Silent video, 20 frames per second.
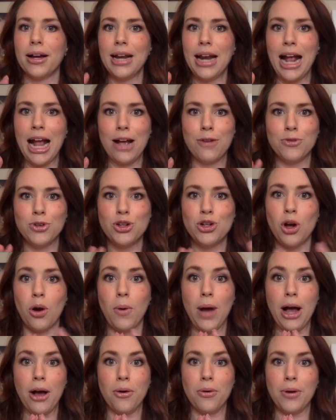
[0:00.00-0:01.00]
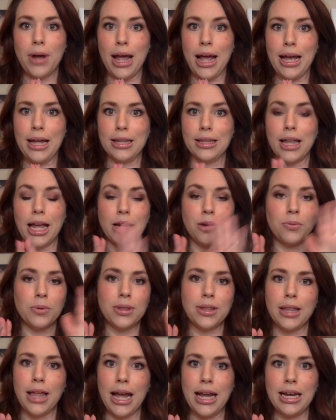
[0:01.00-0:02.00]
going to have you go out and, like with
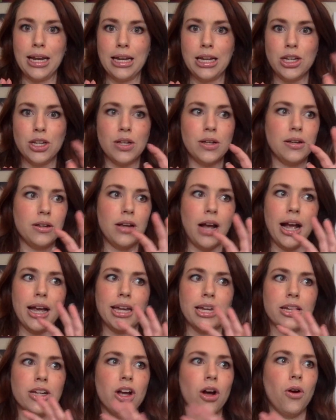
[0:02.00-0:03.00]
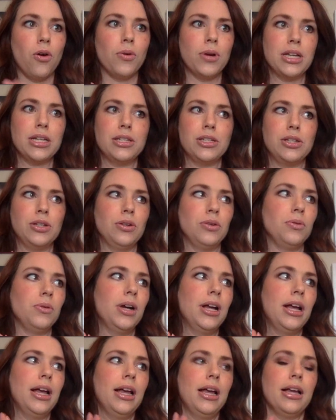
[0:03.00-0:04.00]
lighting, I can go into
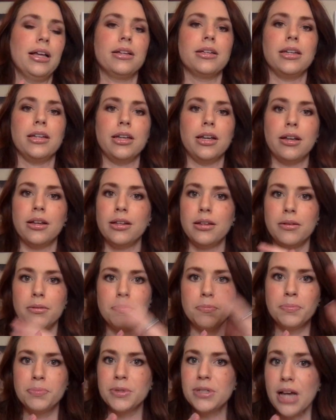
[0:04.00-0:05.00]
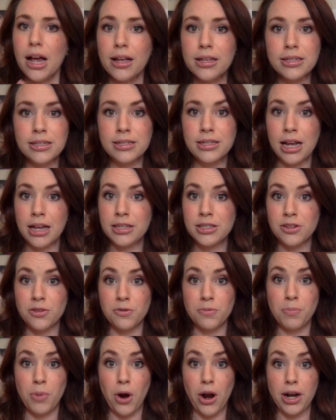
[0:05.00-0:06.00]
tons and tons
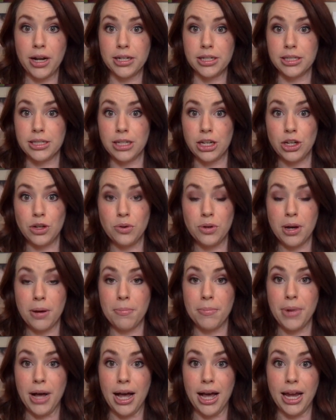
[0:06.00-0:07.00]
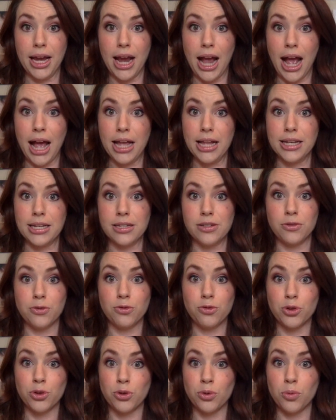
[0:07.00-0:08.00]
of products that you can buy, and
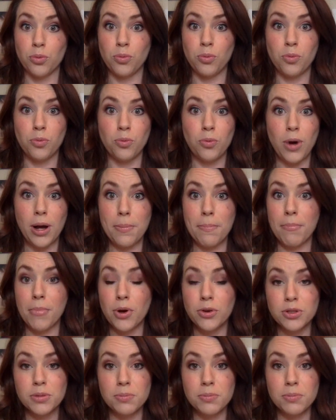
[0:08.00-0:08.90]
for what most